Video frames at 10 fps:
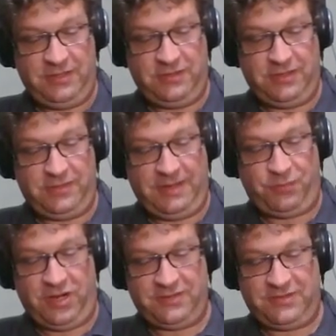is
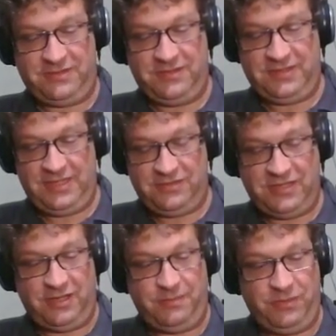that processes
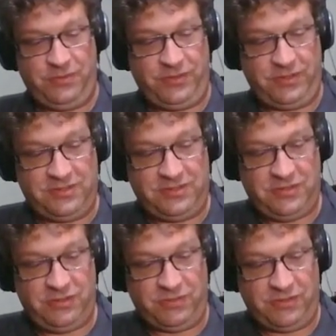each element with the
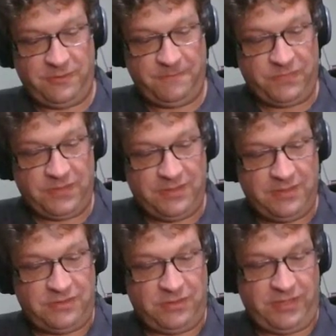consumer.
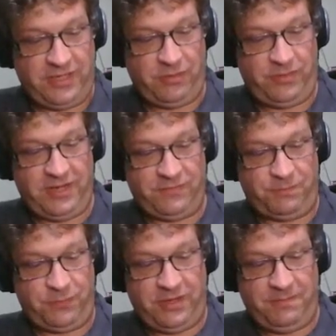So here we
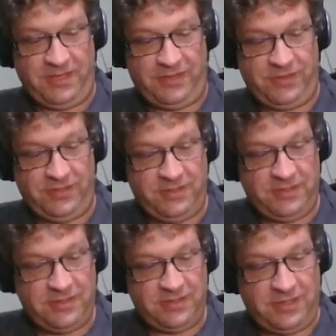have a print
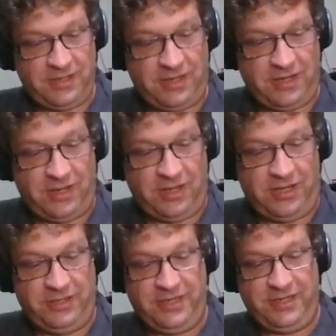method
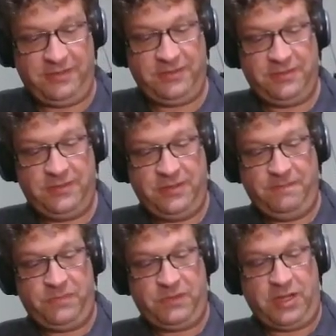on
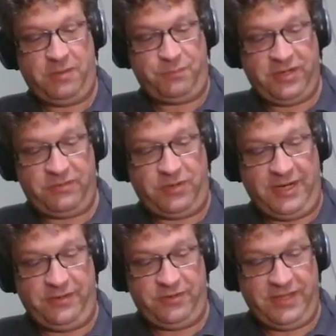print
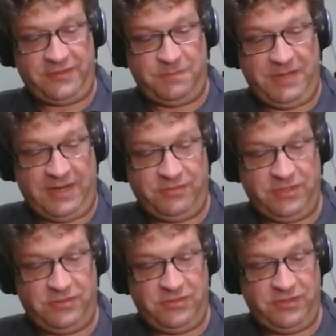writer that's
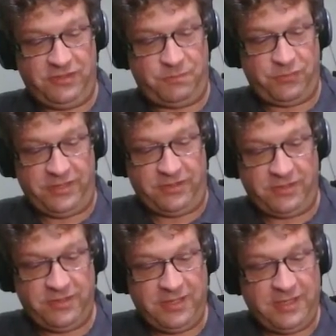bounded to this
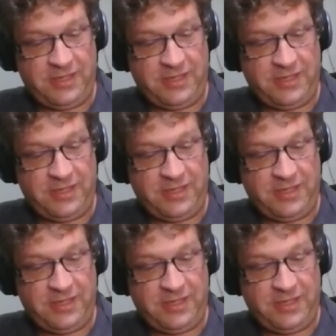printer,